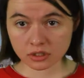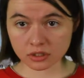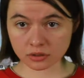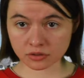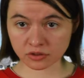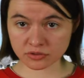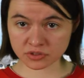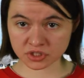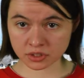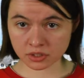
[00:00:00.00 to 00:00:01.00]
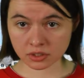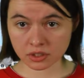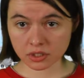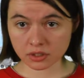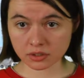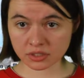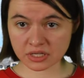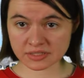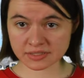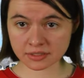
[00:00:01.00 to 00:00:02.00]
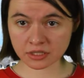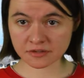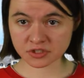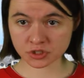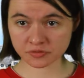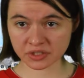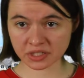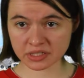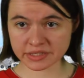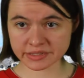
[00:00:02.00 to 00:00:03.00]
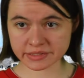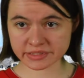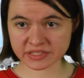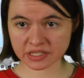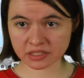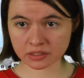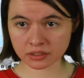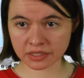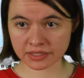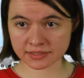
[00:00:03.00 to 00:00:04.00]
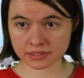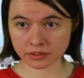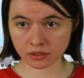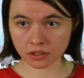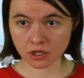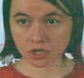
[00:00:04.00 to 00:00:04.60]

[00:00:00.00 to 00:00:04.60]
Conclusion. The castle of Cheverny is the second castle